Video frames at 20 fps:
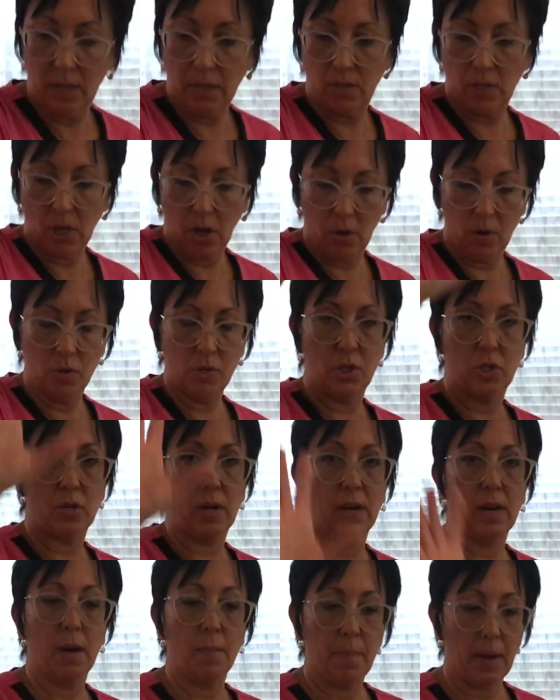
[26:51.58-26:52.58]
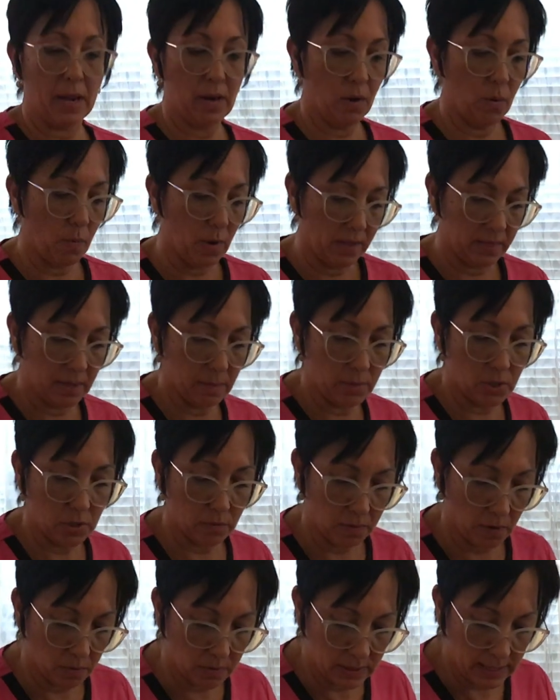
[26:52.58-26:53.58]
toes straight up. I don't want them to
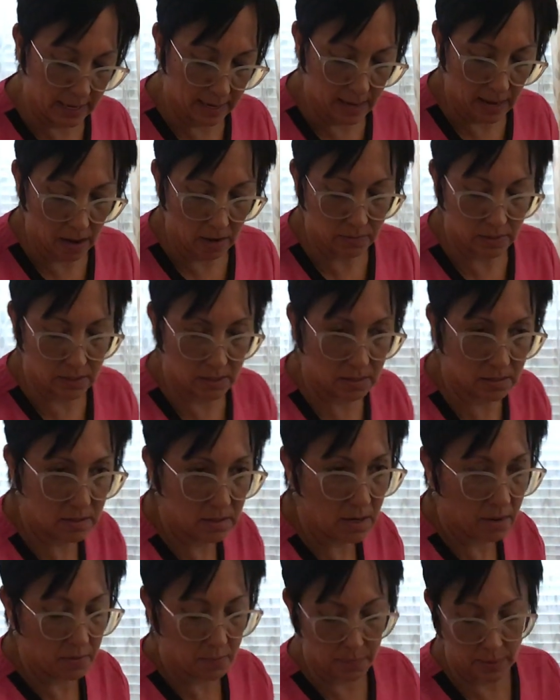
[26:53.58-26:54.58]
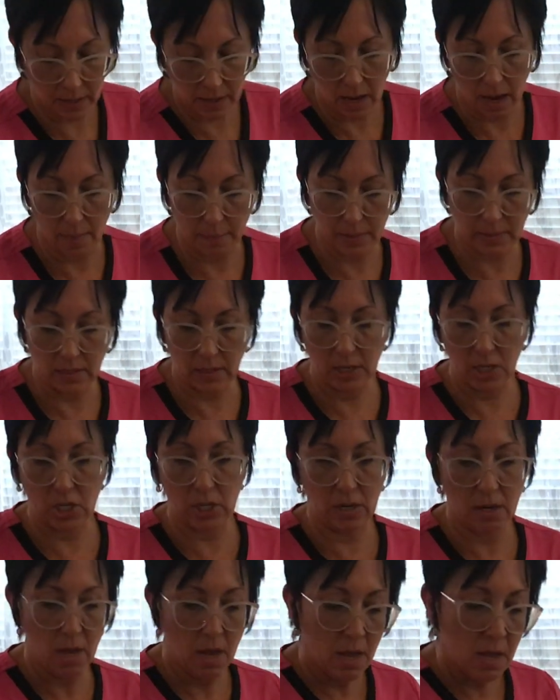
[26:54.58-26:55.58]
rotate out. This is another big
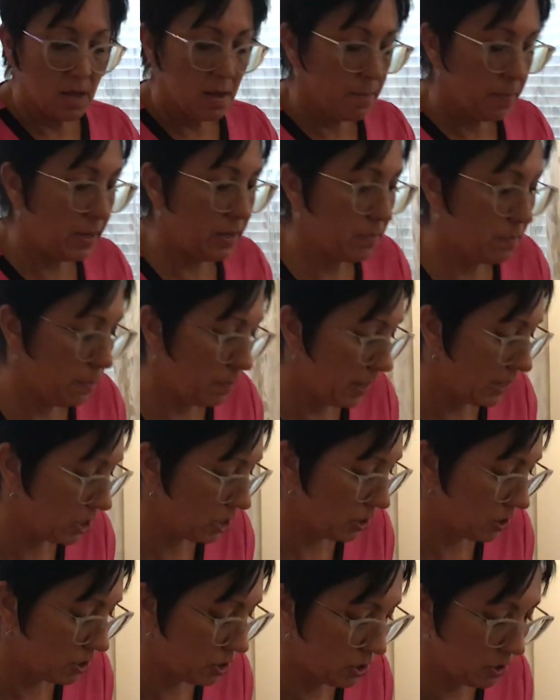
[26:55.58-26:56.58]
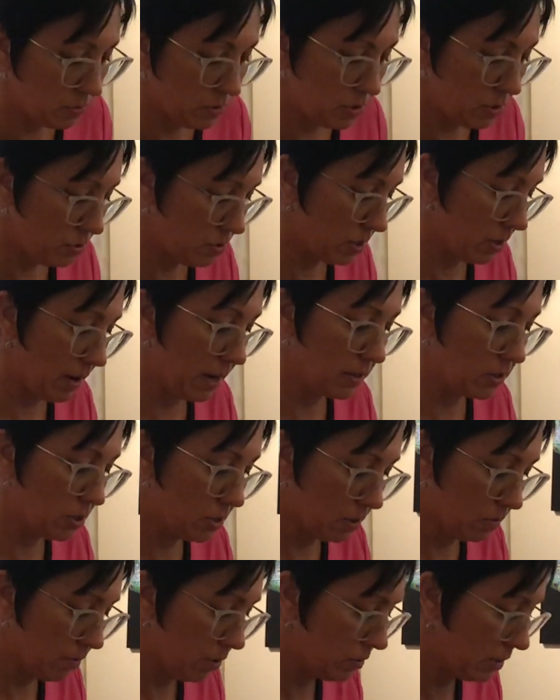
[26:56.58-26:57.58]
compensation patients do, is use their
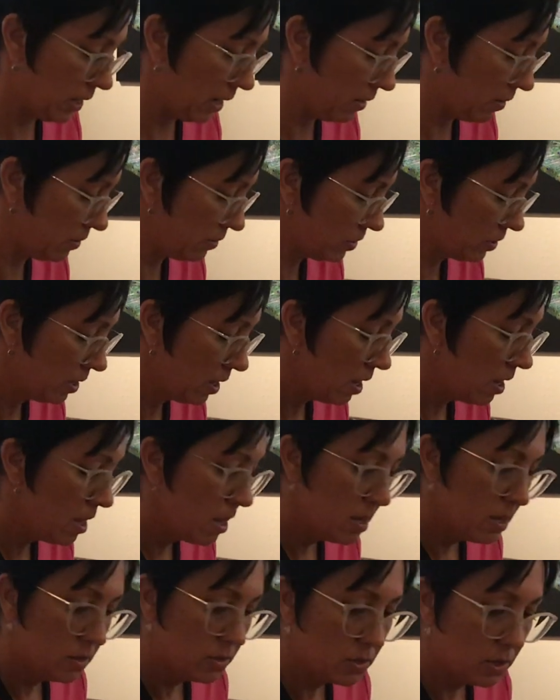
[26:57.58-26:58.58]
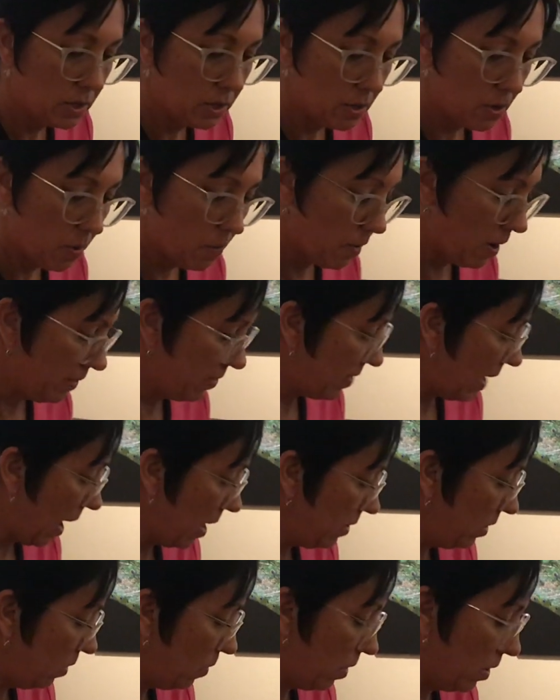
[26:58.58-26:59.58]
external rotators. So you don't want
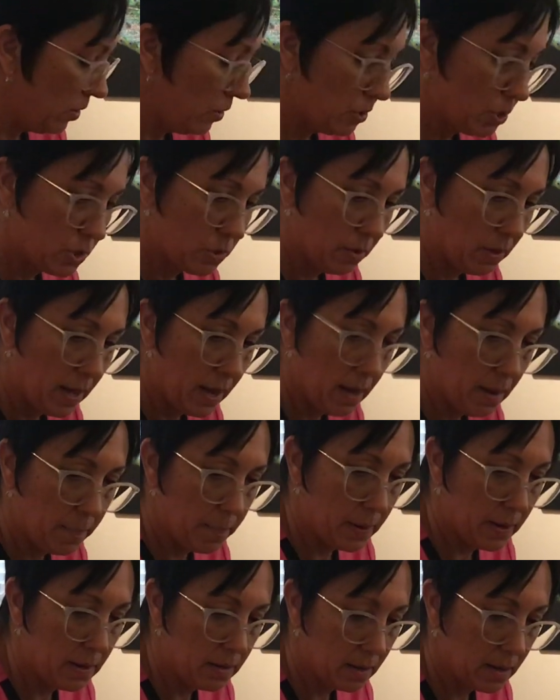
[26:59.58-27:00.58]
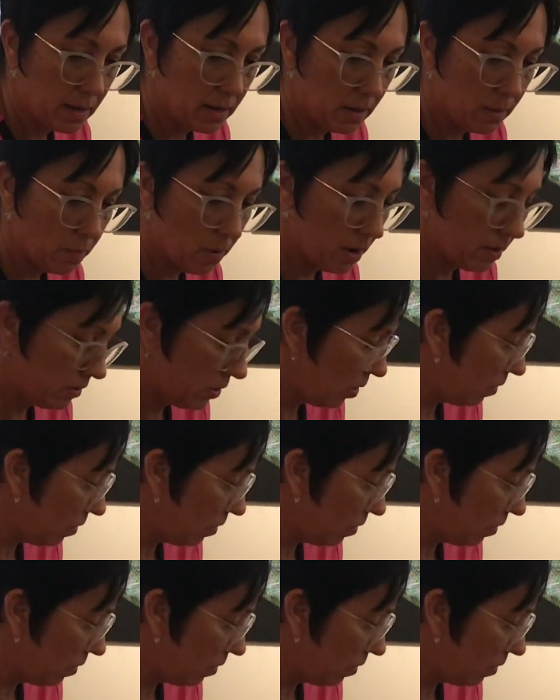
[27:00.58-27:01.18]
that. You want neutral hip and you want